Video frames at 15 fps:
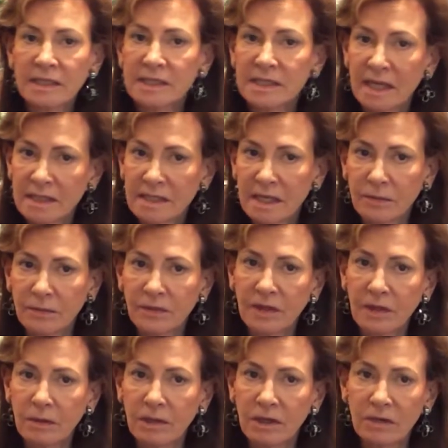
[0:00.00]
States, I don't
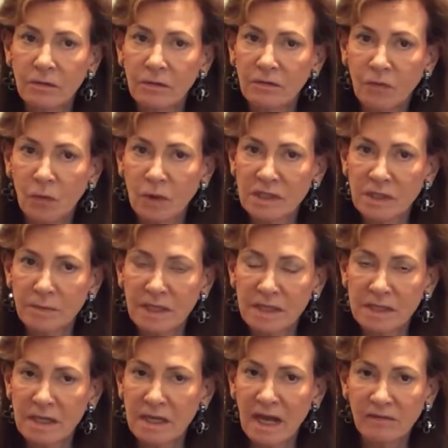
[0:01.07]
think you need to enforce it
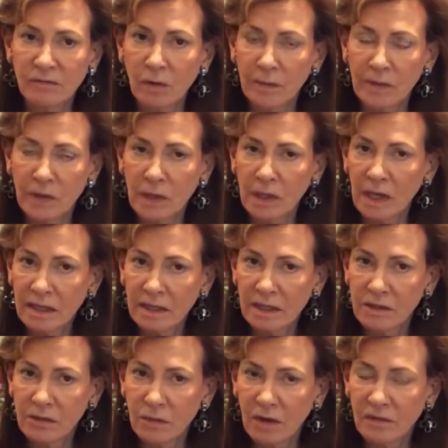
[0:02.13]
because a lot of women are elected
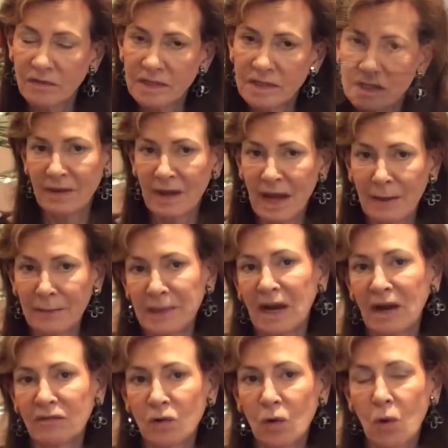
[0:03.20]
to office. I mean,
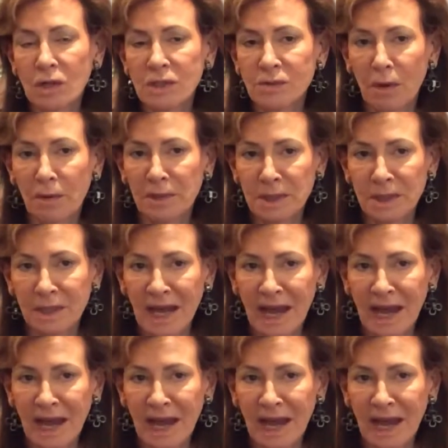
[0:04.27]
of course, women should